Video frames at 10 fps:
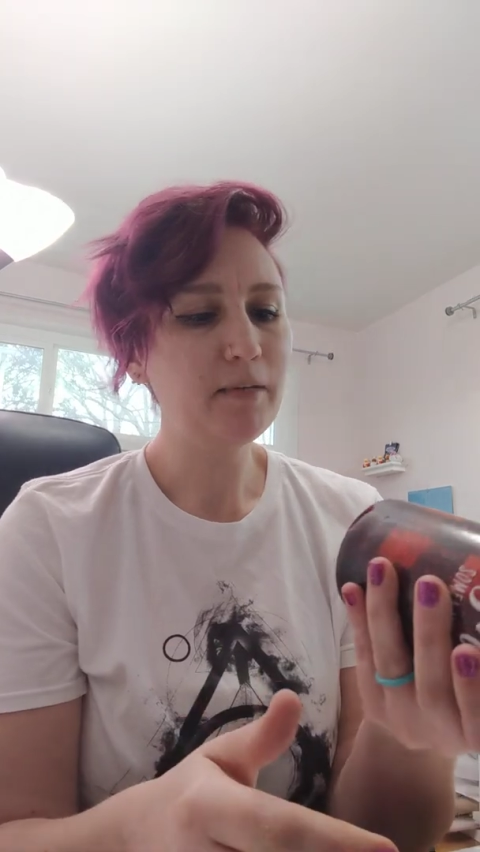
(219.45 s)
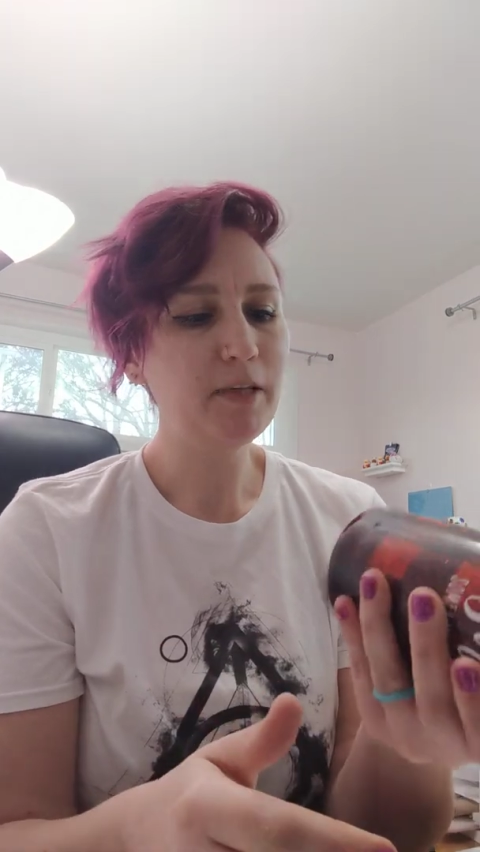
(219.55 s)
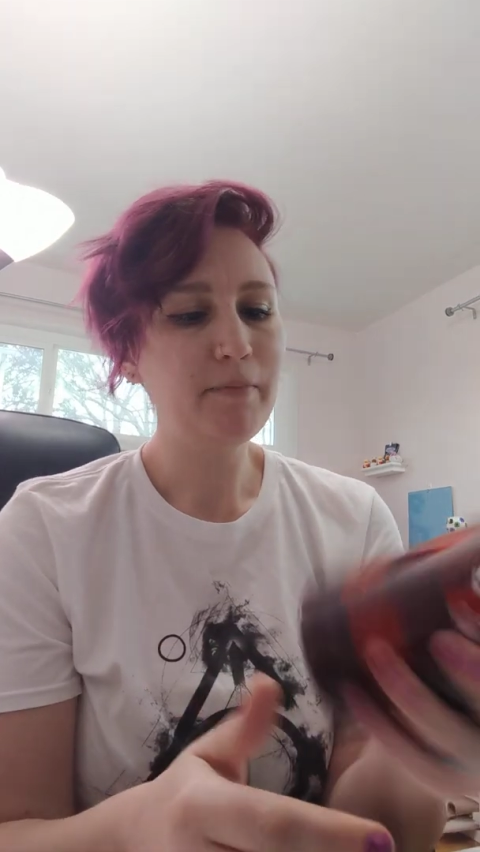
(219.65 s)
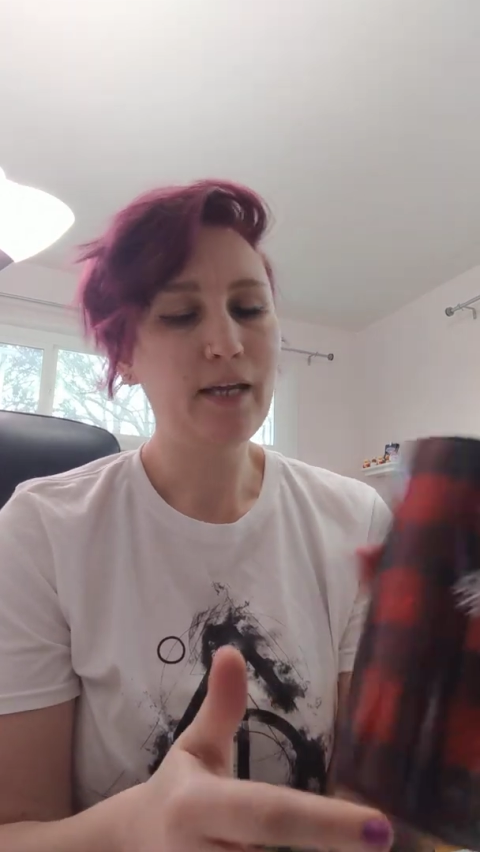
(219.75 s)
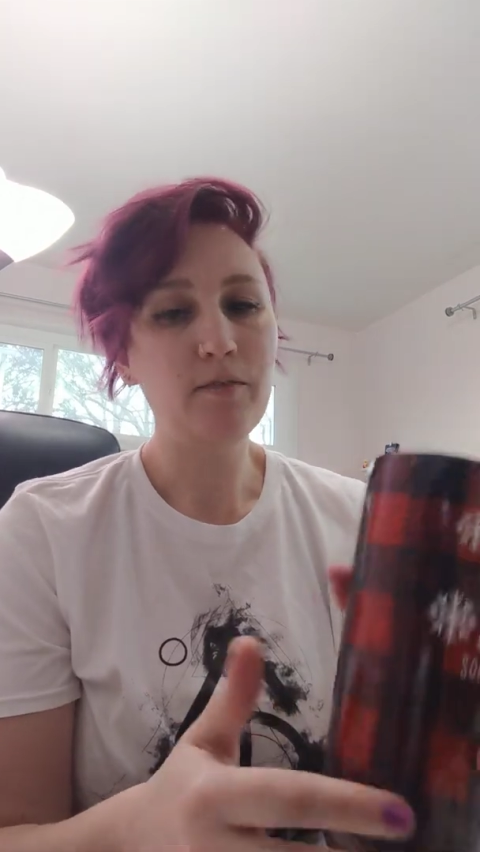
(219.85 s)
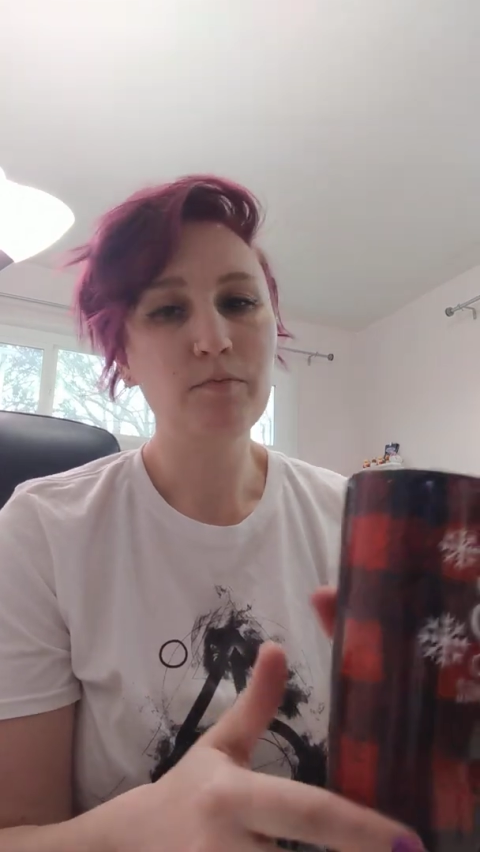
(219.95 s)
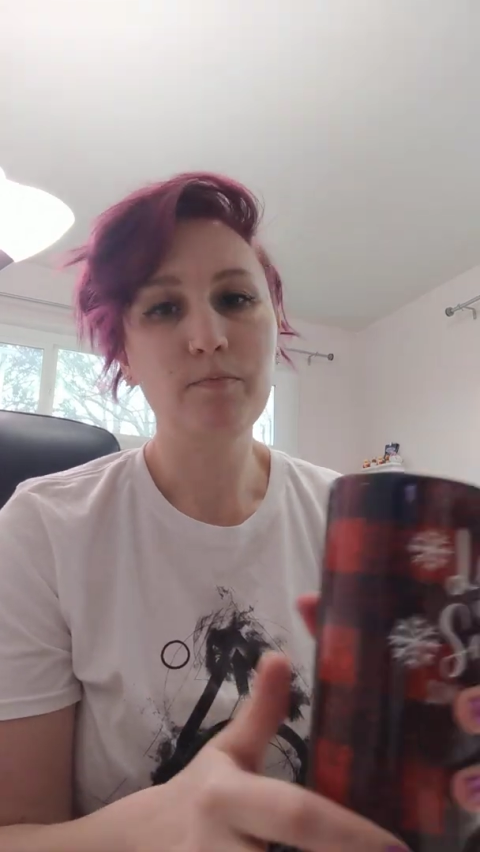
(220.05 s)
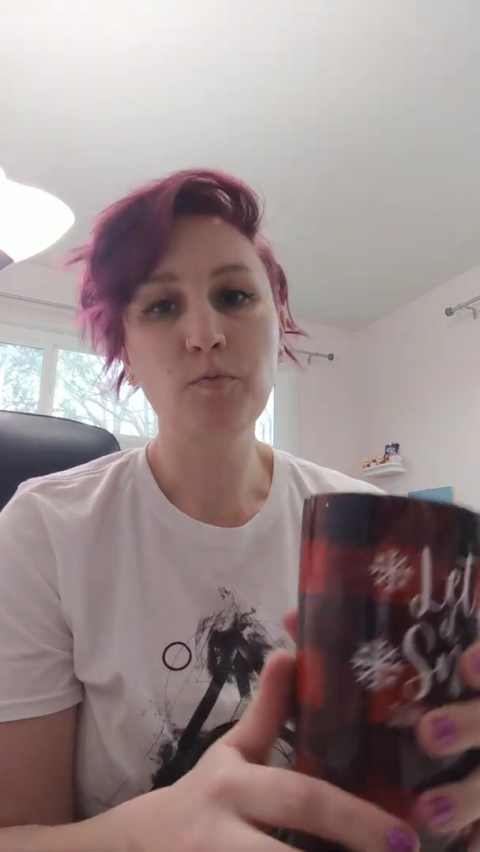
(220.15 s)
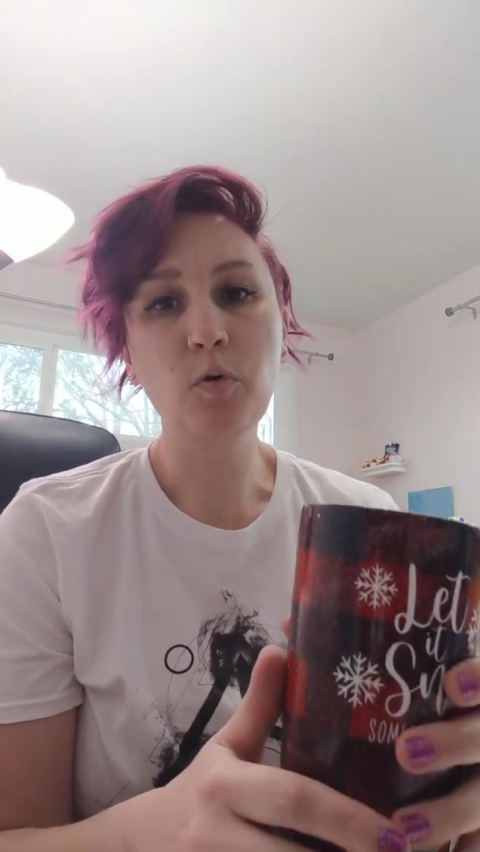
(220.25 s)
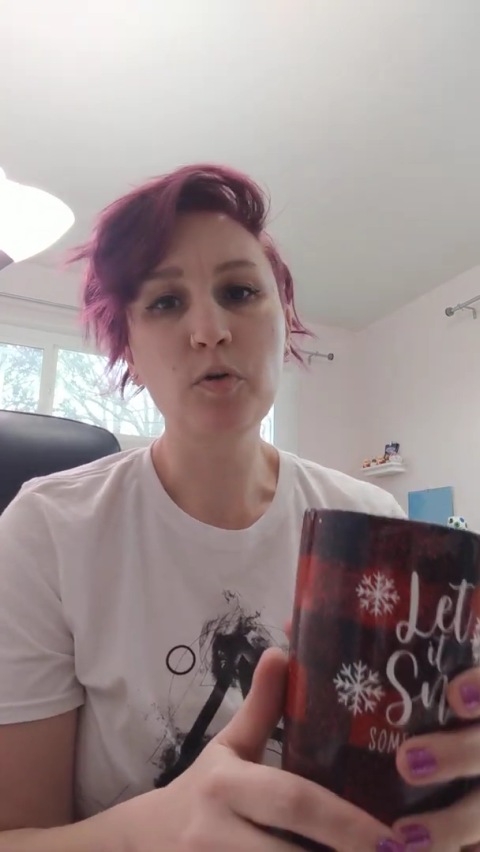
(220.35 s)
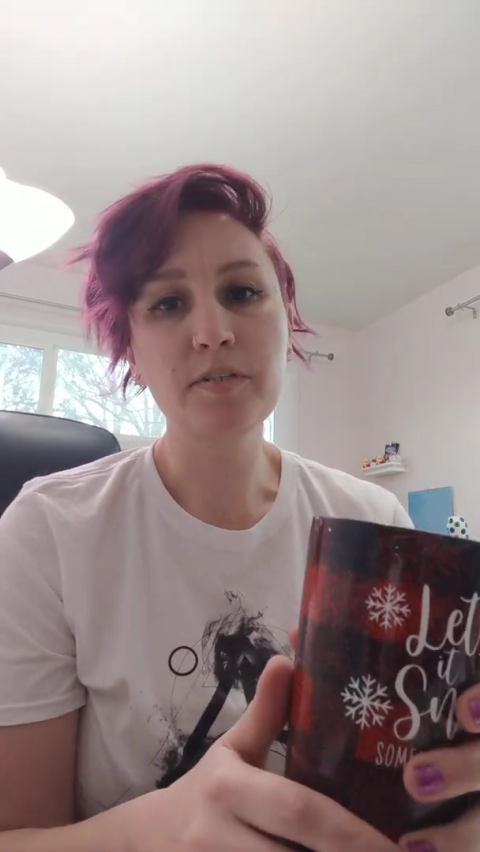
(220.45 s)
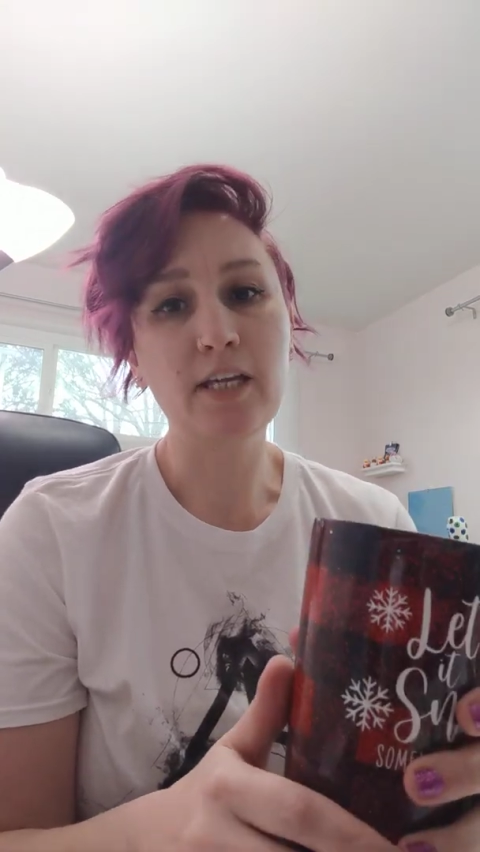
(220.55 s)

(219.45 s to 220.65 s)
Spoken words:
going to be the main rules.